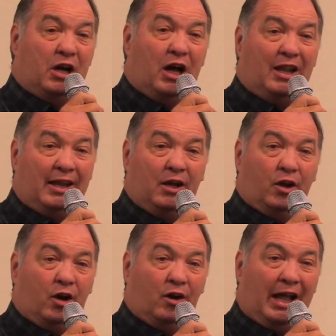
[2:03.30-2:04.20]
calling
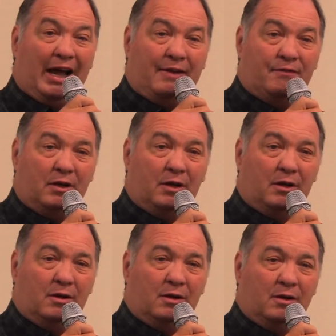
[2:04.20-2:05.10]
on our life,
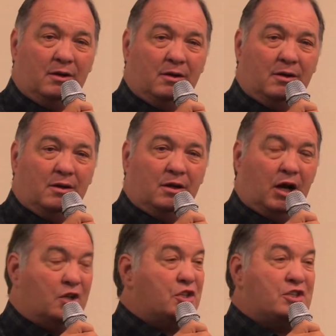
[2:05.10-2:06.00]

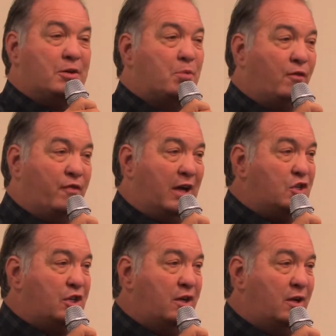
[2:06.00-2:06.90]
not just a
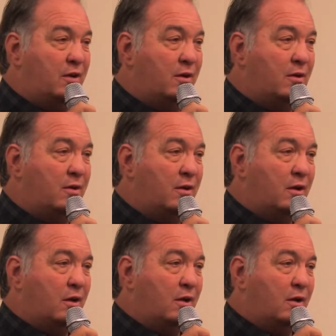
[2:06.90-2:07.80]
profession,
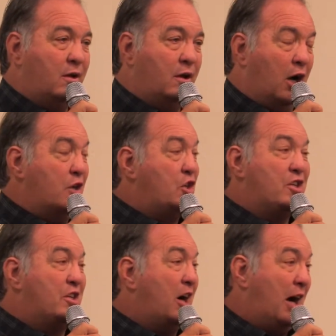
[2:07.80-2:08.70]
not
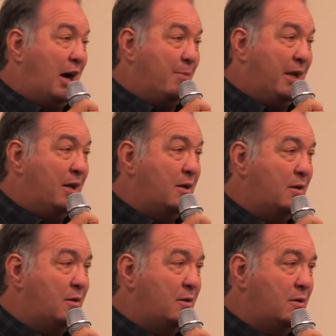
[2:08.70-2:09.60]
just a hobby,
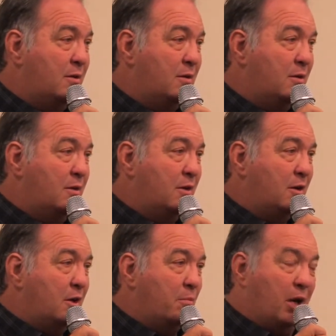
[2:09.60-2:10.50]

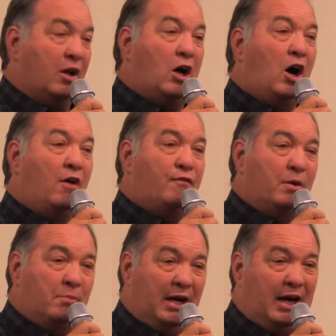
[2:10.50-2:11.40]
but a call
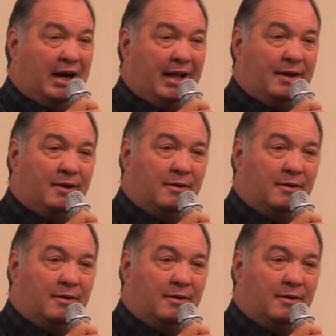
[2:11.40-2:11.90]
from God